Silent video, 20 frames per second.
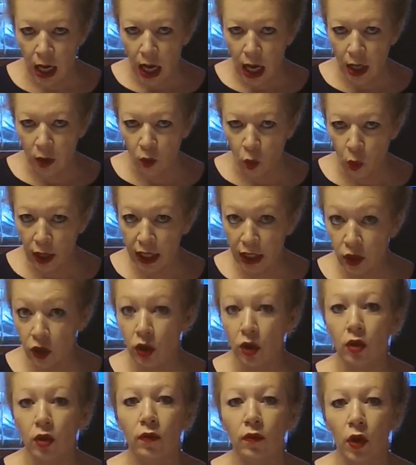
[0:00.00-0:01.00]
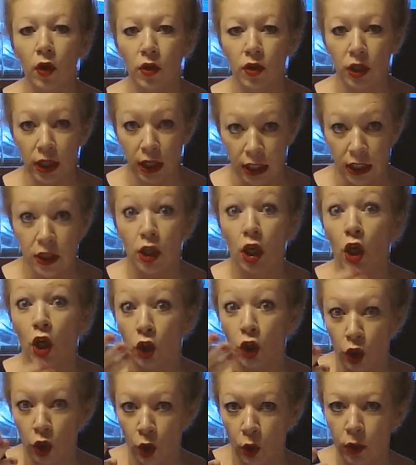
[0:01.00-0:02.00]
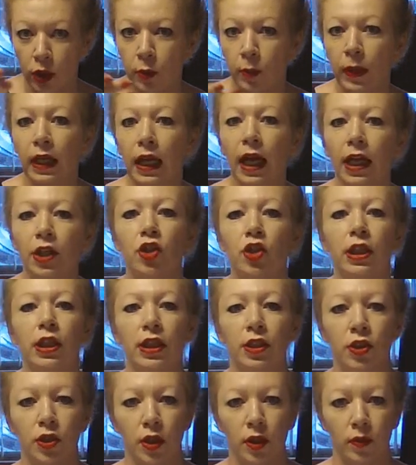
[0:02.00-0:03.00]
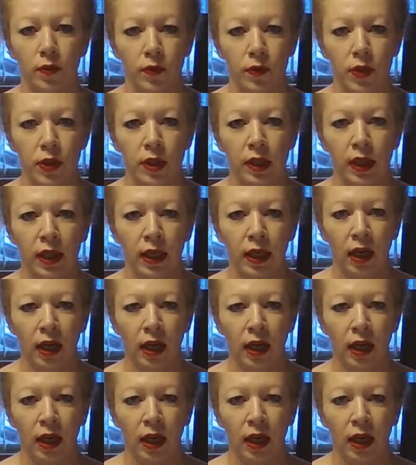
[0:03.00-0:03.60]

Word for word: And we in universities, you as PhD students,